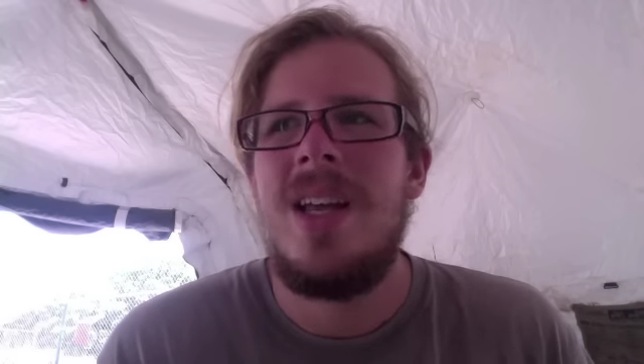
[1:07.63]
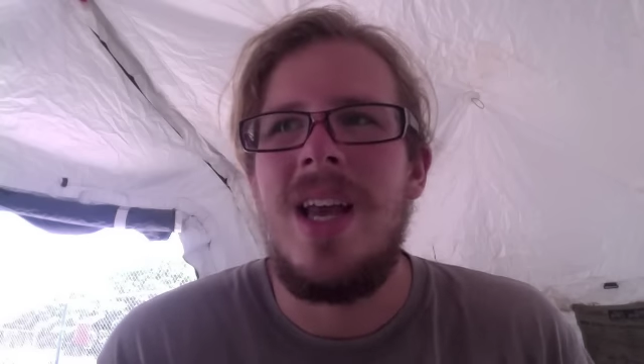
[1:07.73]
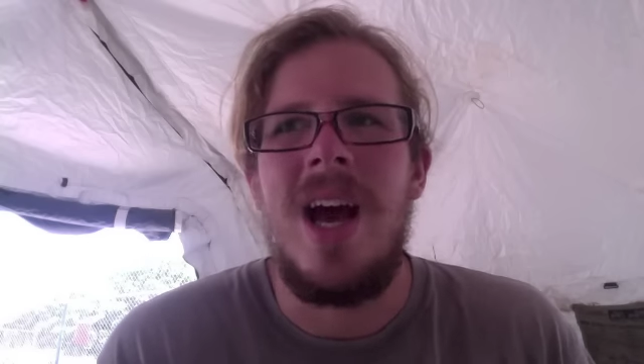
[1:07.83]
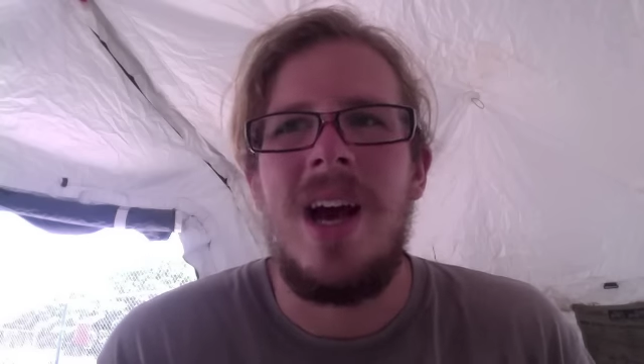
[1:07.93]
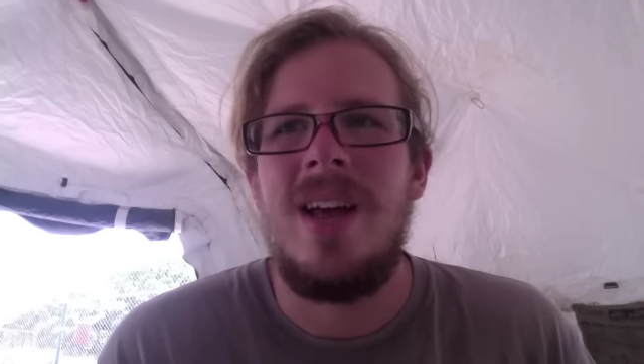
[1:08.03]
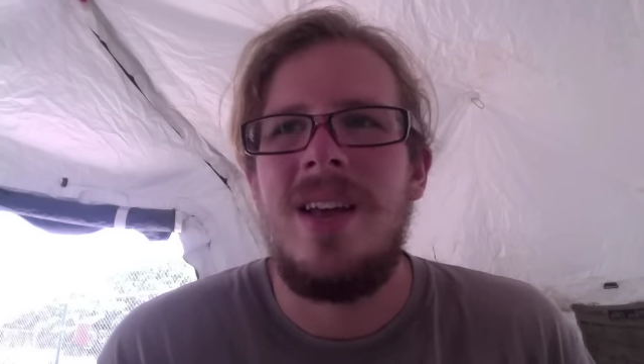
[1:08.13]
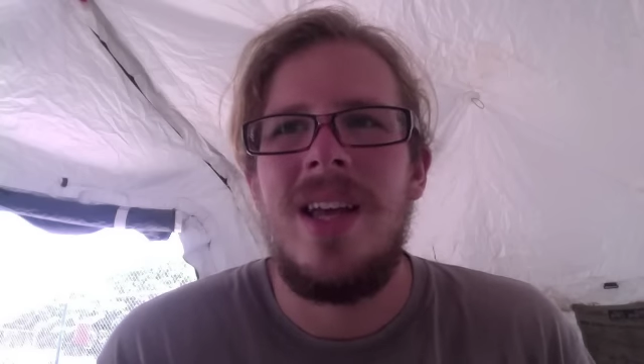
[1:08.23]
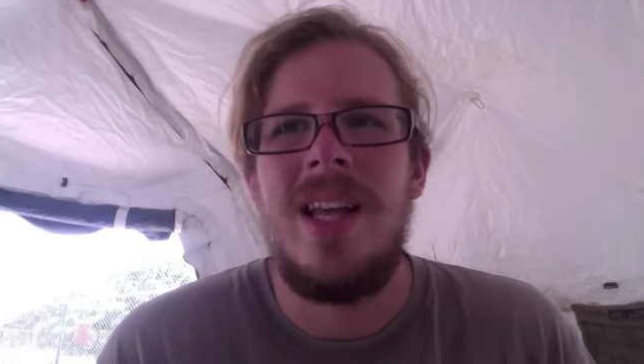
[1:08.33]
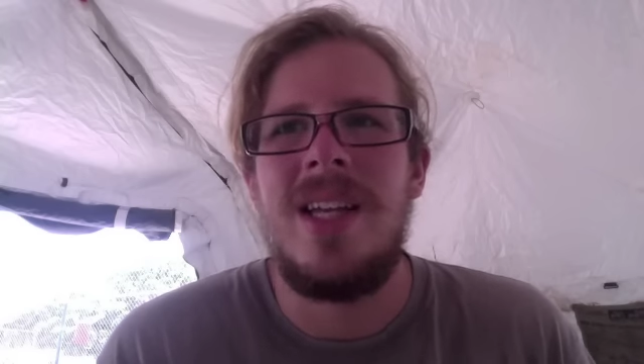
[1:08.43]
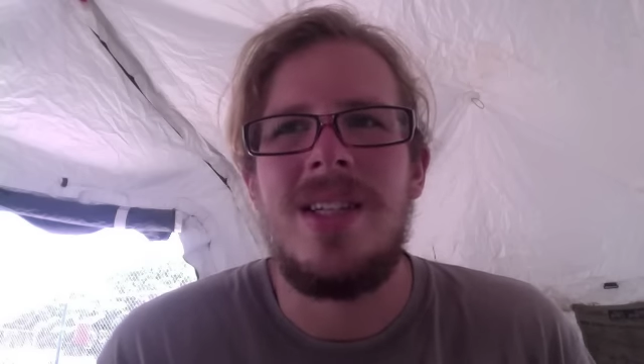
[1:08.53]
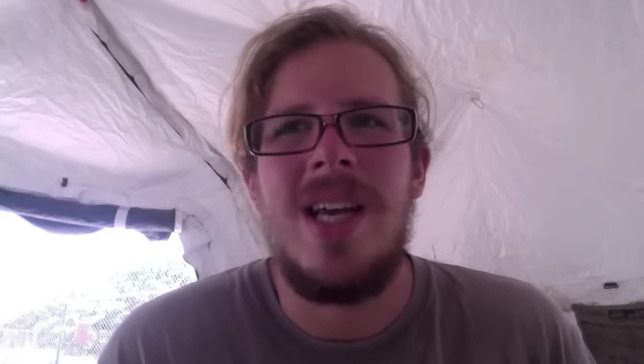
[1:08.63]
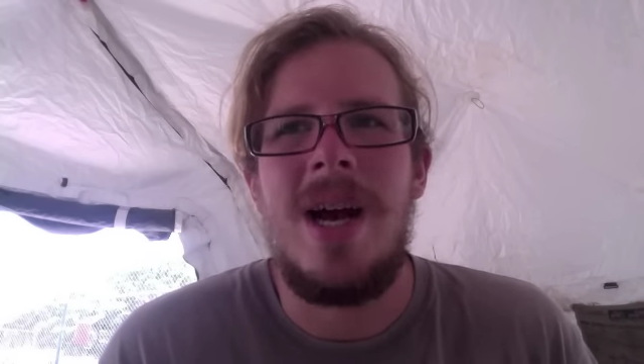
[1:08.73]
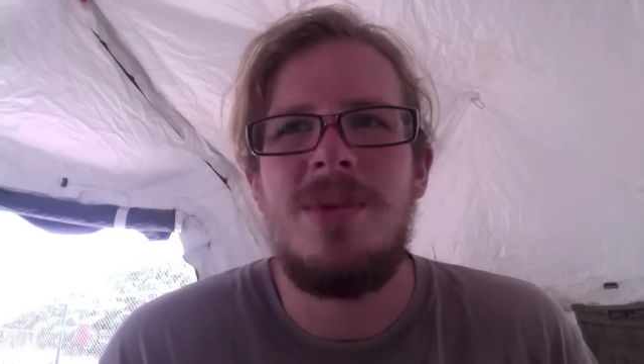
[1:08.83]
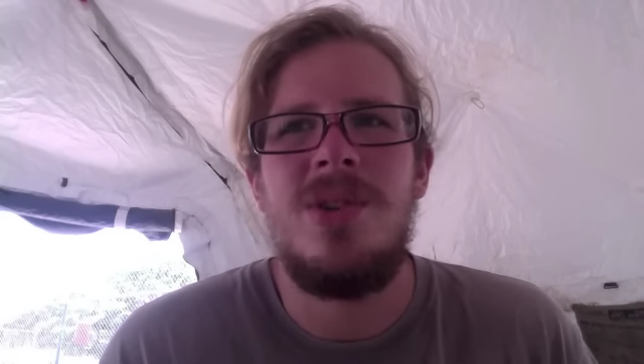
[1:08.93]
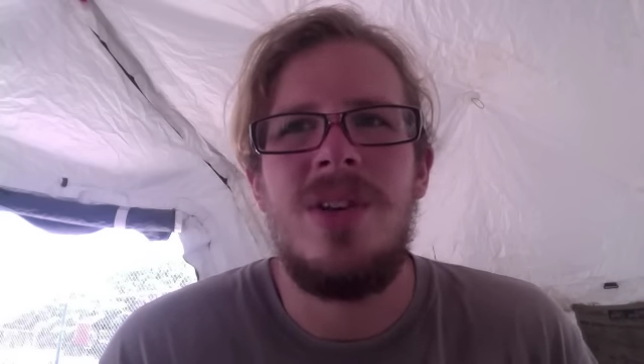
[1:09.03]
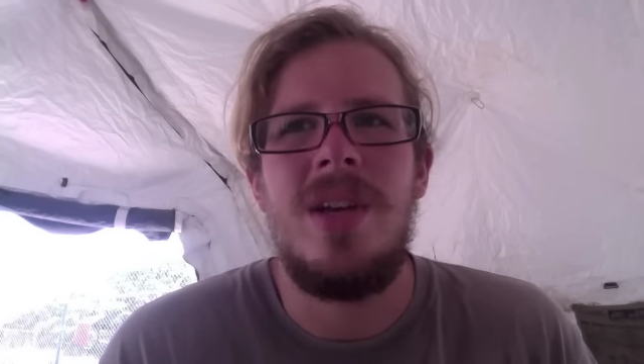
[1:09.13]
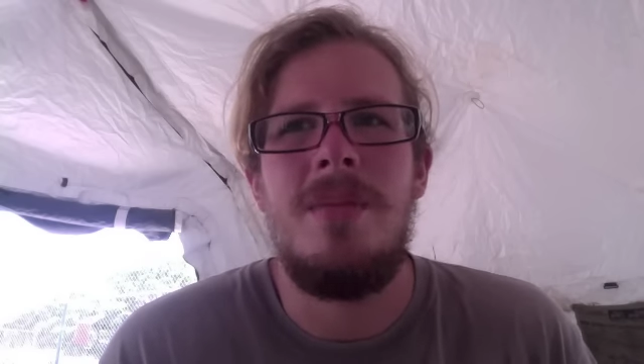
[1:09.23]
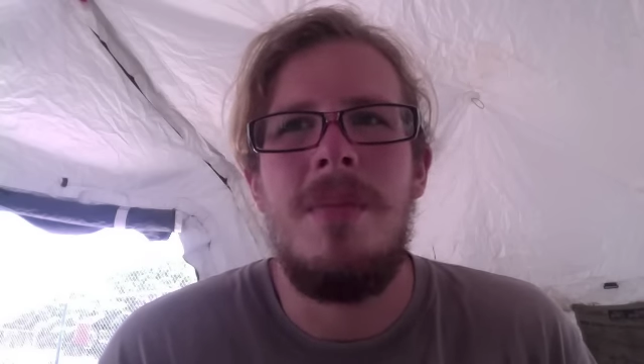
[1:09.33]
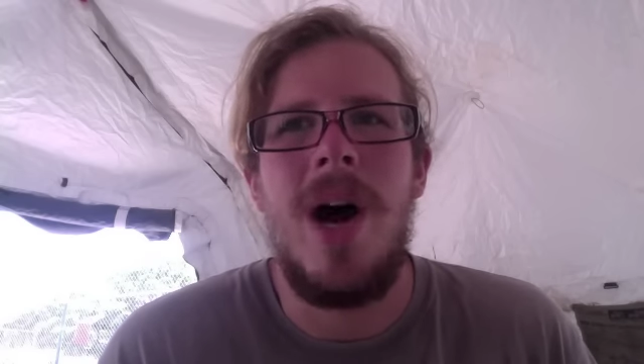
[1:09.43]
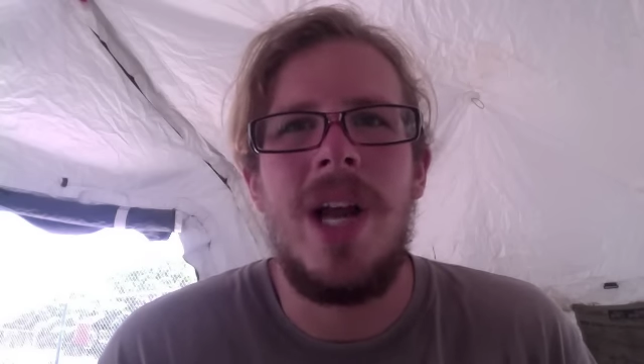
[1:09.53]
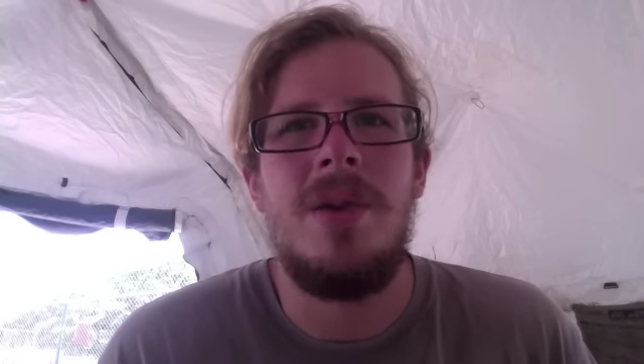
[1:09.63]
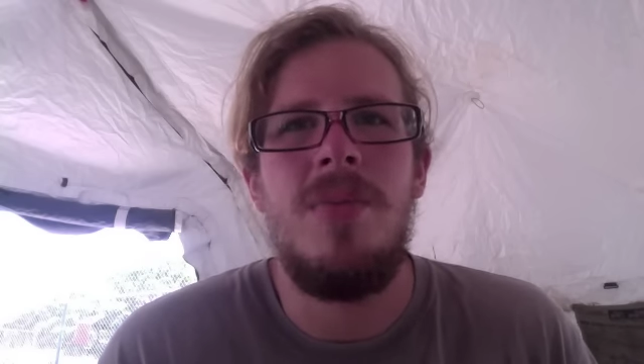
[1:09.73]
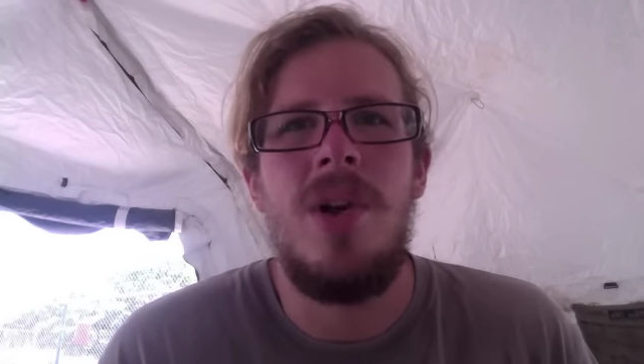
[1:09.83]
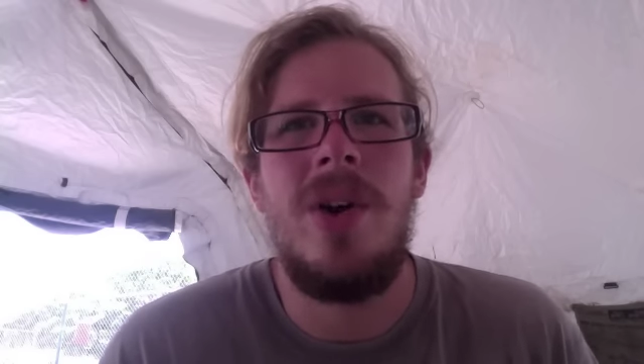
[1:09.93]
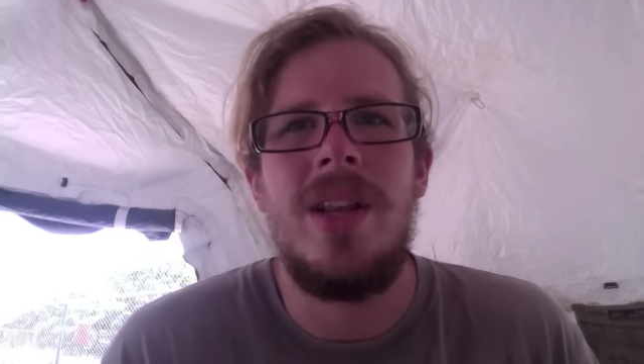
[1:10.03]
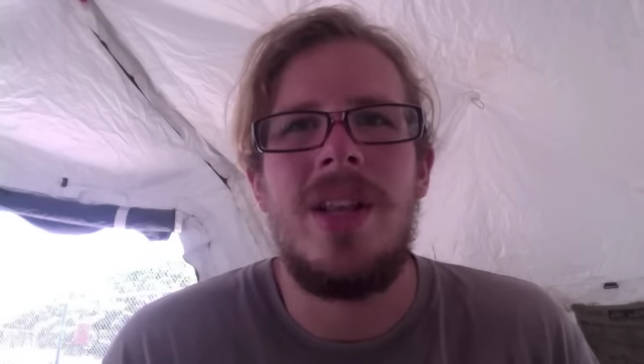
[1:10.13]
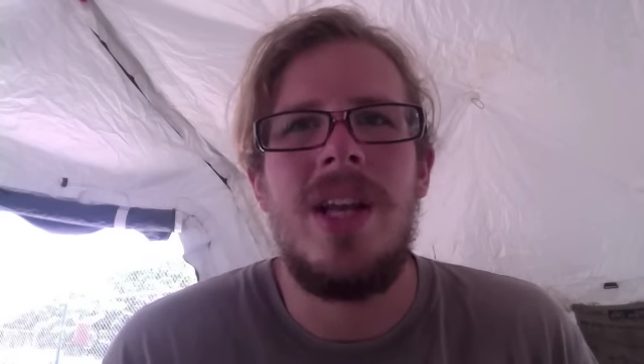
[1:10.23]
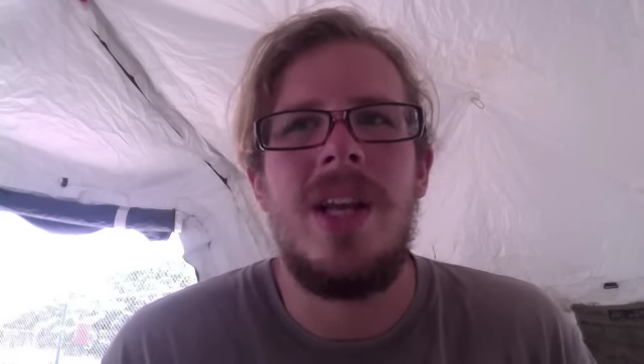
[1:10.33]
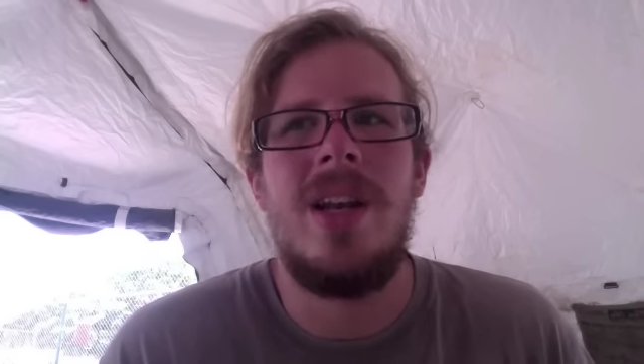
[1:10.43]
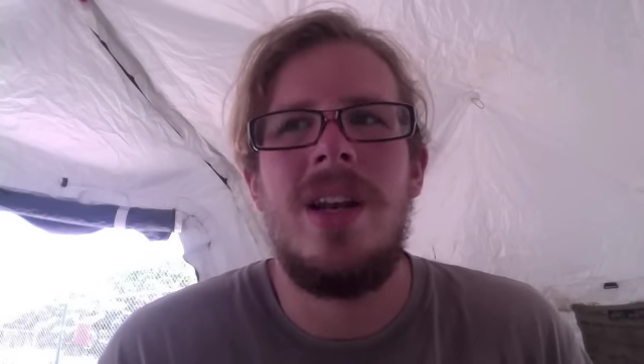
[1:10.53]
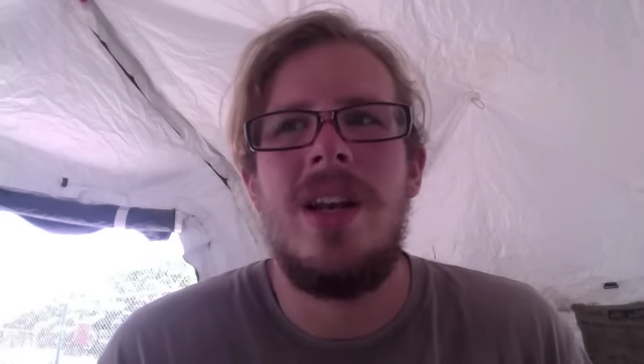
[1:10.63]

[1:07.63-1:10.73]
yeah, it is absolutely mind-blowing that